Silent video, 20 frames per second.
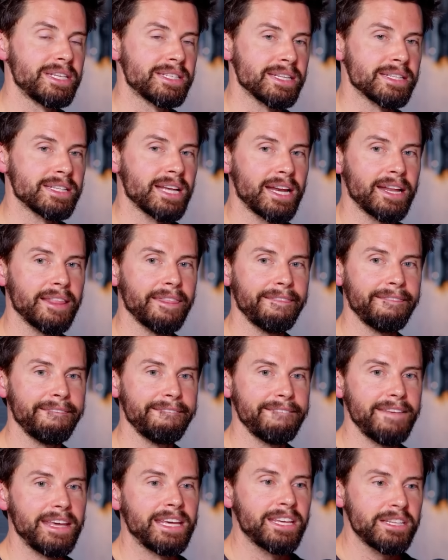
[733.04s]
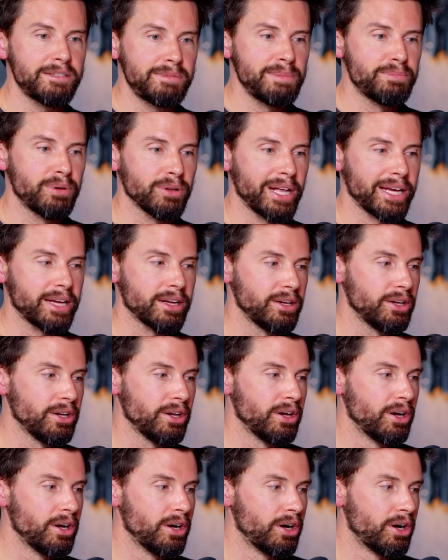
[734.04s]
piece is that it gives people like
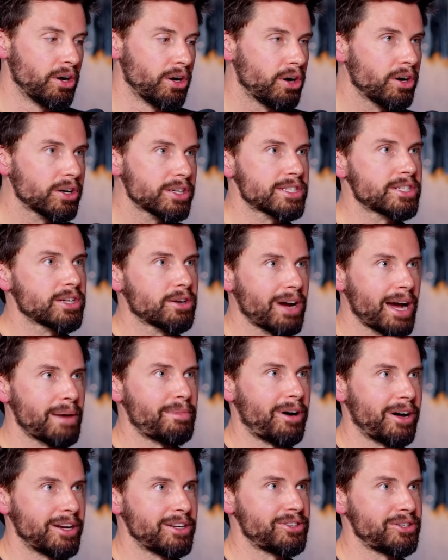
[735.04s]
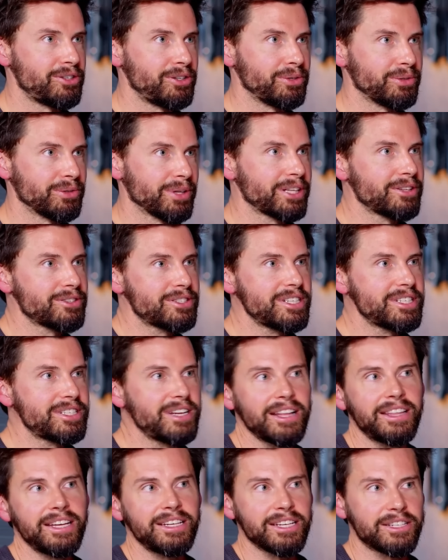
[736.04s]
hooks to grab onto. Like there's just
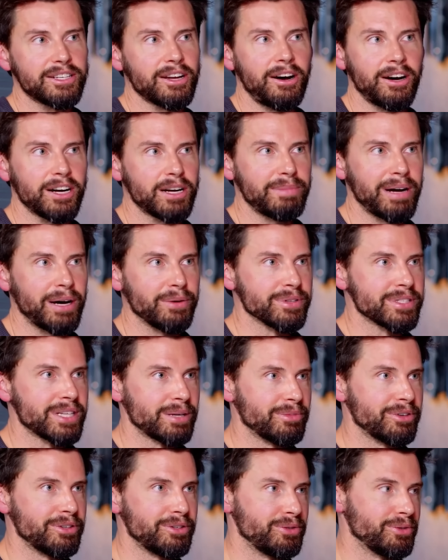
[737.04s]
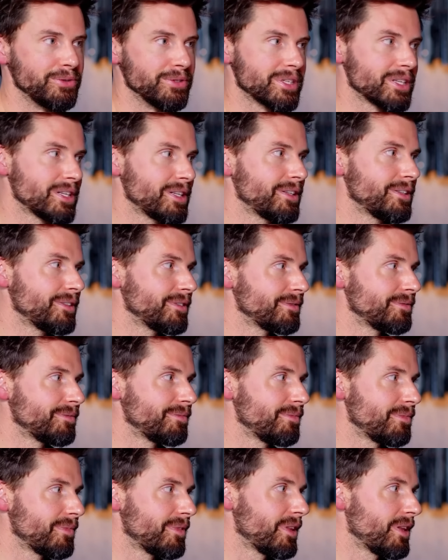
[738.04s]
nothing to talk about with someone who's
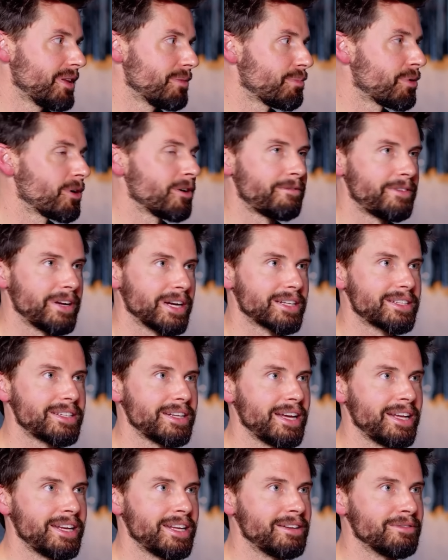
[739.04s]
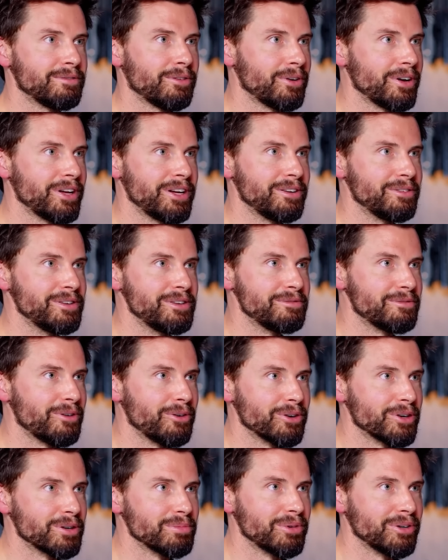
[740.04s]
perfect and
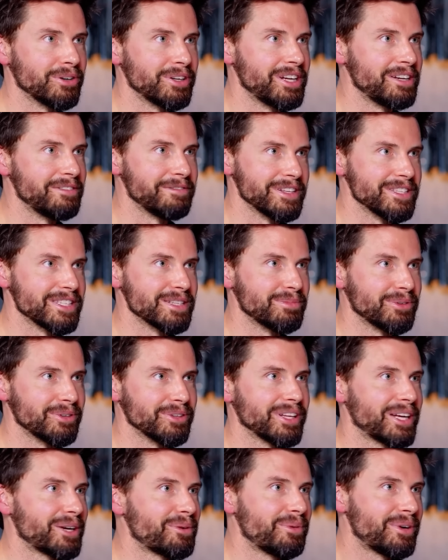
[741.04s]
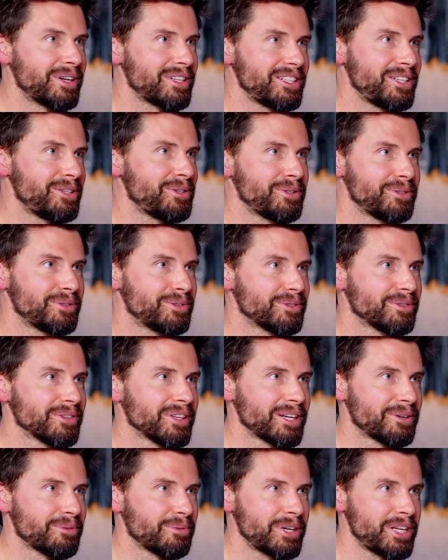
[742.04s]
invulnerable and invincible. Like what do
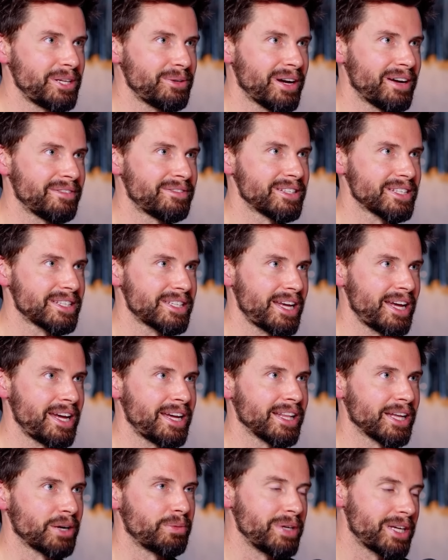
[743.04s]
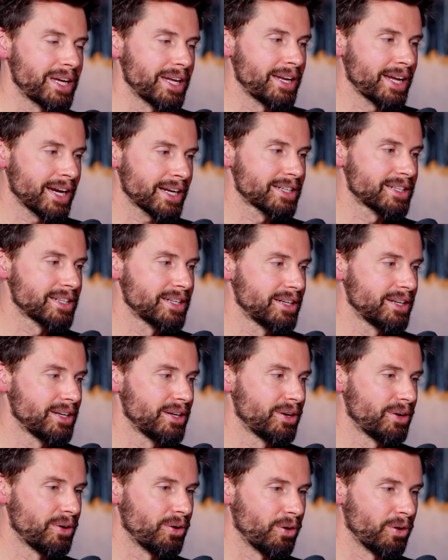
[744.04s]
you have to say? Like we connect
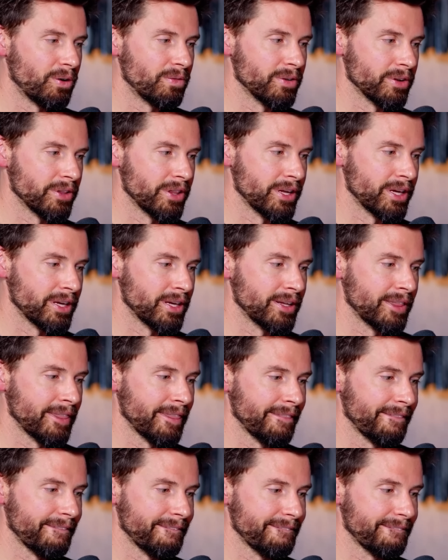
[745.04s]
over the